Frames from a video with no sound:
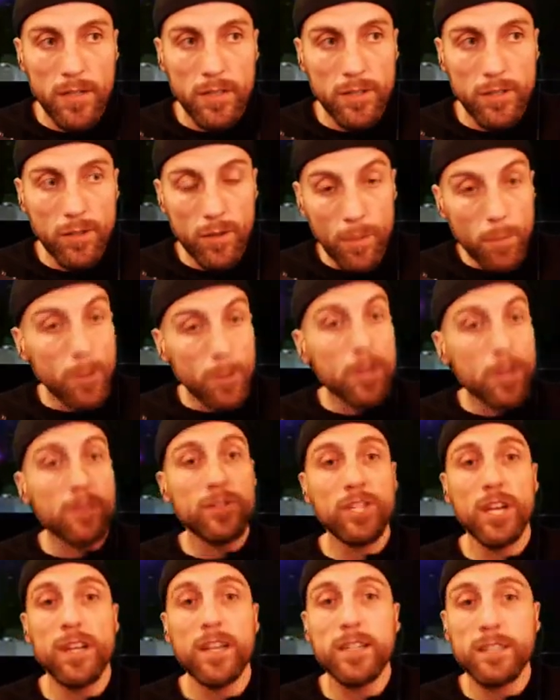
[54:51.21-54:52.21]
to the Book of
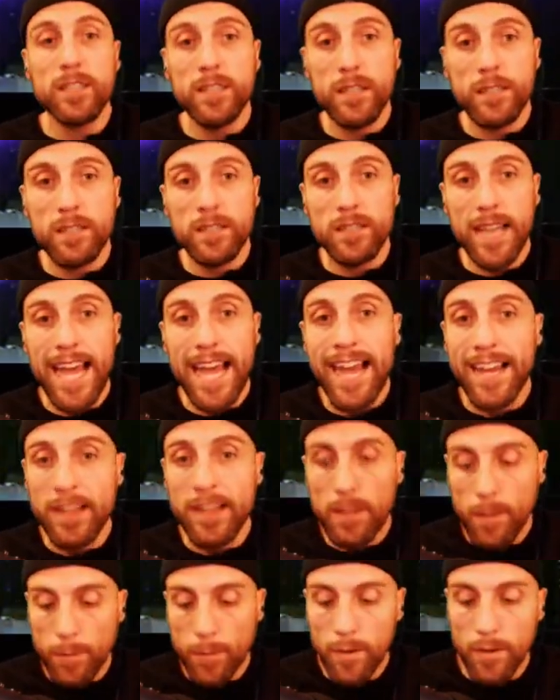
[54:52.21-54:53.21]
Genesis
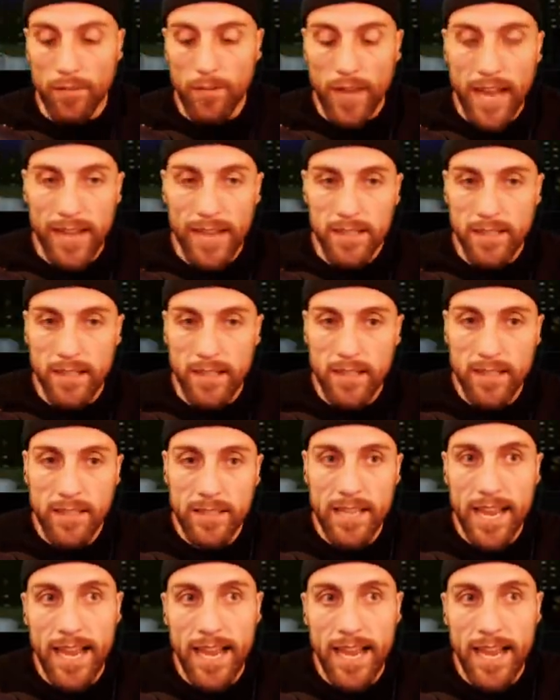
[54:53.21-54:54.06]
and the Book of Exodus